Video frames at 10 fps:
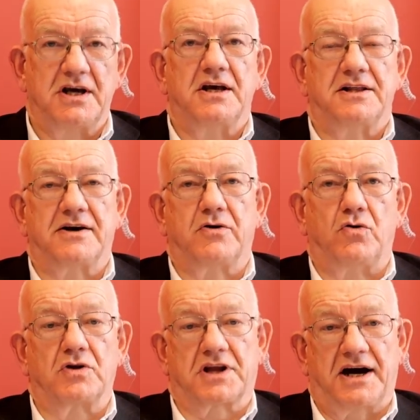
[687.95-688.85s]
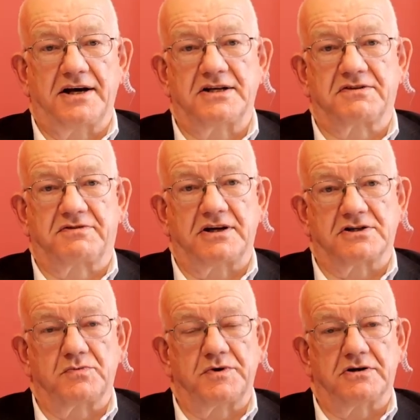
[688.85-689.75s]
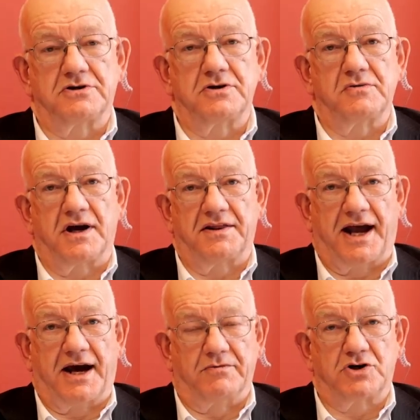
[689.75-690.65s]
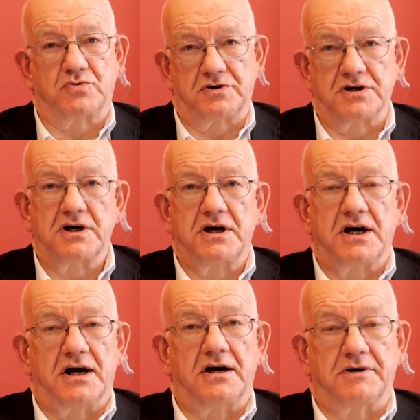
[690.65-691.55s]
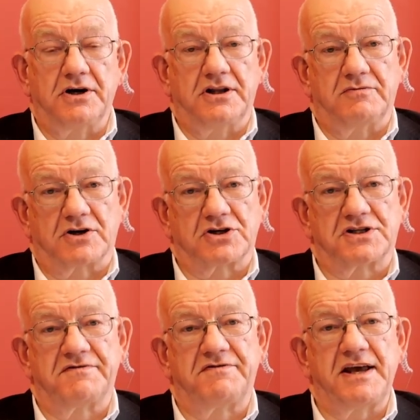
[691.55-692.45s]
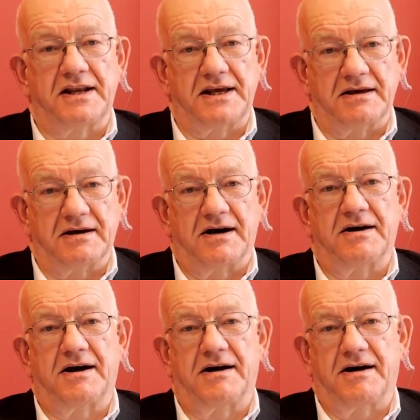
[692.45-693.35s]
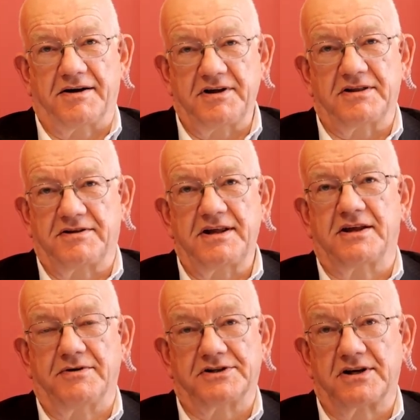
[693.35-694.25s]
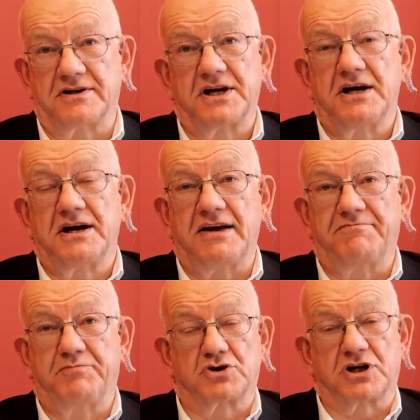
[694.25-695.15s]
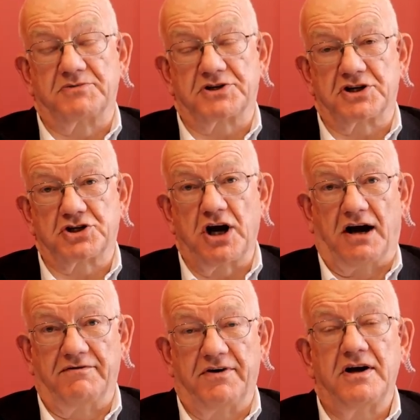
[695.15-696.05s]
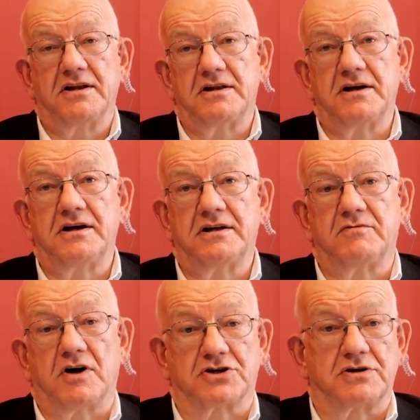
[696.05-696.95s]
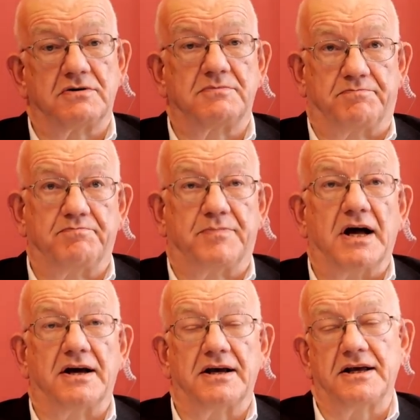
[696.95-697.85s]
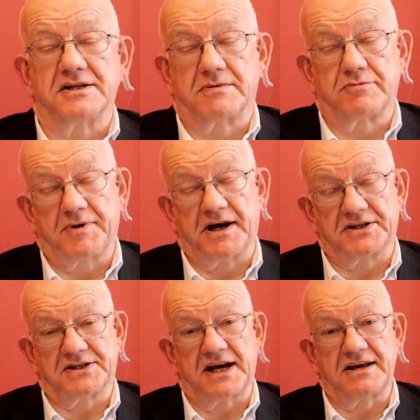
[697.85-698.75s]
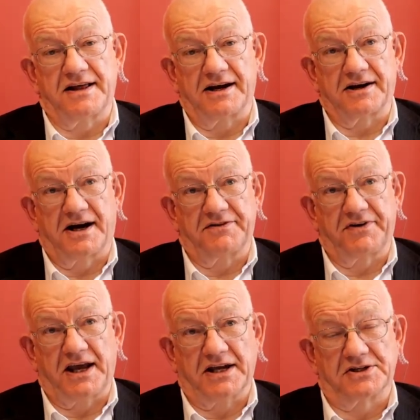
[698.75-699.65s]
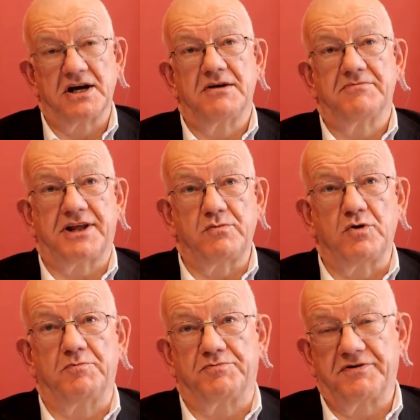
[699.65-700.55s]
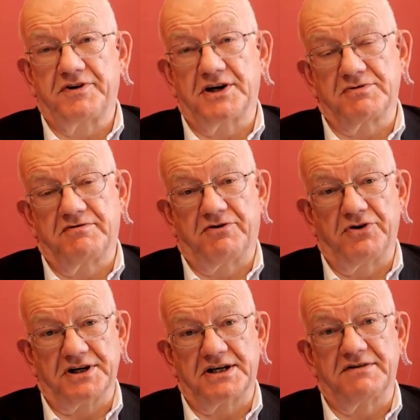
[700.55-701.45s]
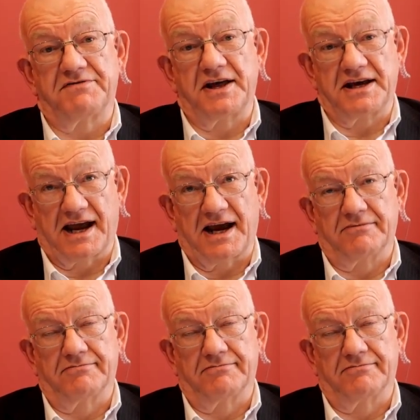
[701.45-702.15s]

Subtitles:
There are all kinds of things that we could do like that, which would hurt the Russians severely. I think the thing, though, is that if push comes to shove, the Russian elite are prepared to take that kind of hit, but they would prefer to avoid it if they can.